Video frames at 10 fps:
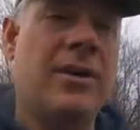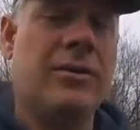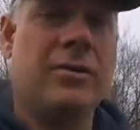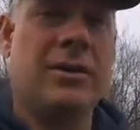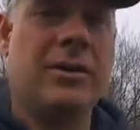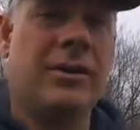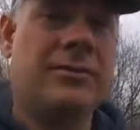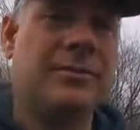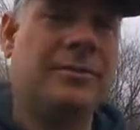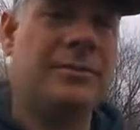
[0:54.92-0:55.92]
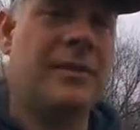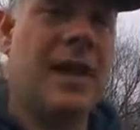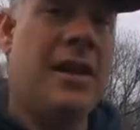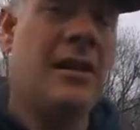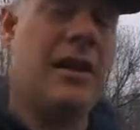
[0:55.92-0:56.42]
here and work.
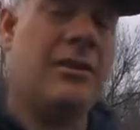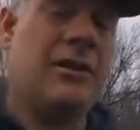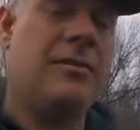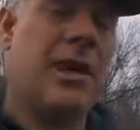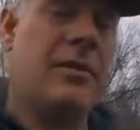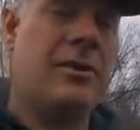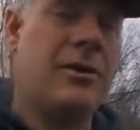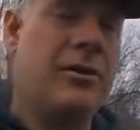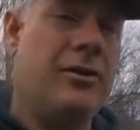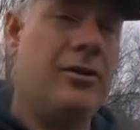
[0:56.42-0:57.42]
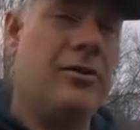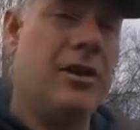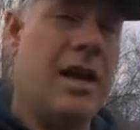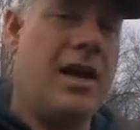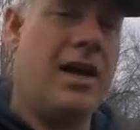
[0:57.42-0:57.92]
Now sometimes I'll
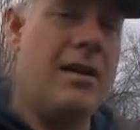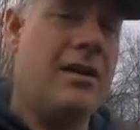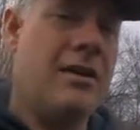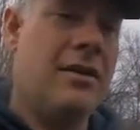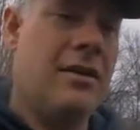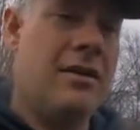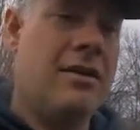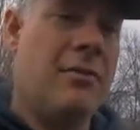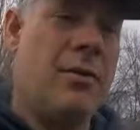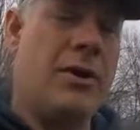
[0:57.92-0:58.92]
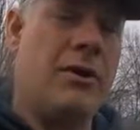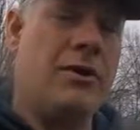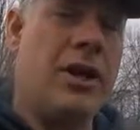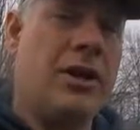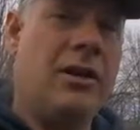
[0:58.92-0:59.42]
use a what we call
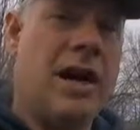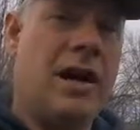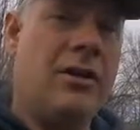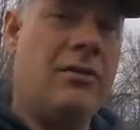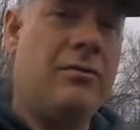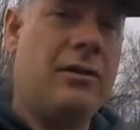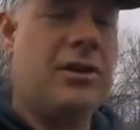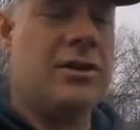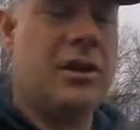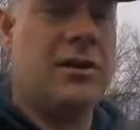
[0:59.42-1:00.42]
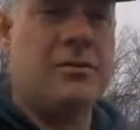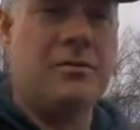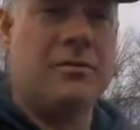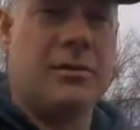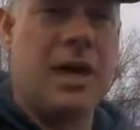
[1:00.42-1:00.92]
a chicken ladder, which is a
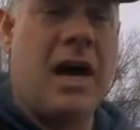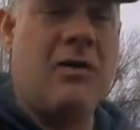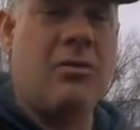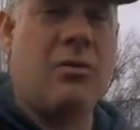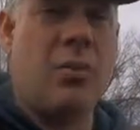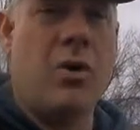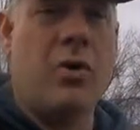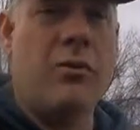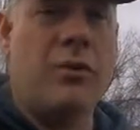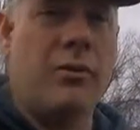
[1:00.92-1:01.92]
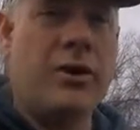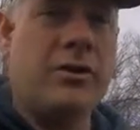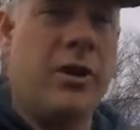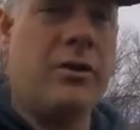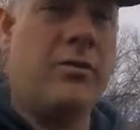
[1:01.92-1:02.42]
ladder or pole with a
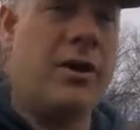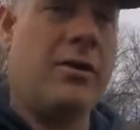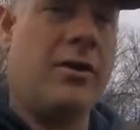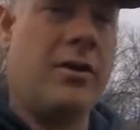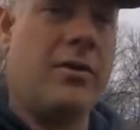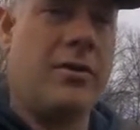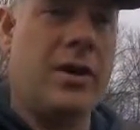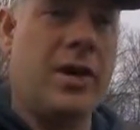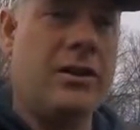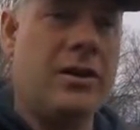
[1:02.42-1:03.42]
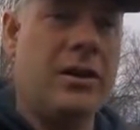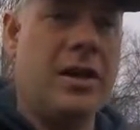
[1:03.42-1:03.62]
ridge hook that we can hook over the ridge.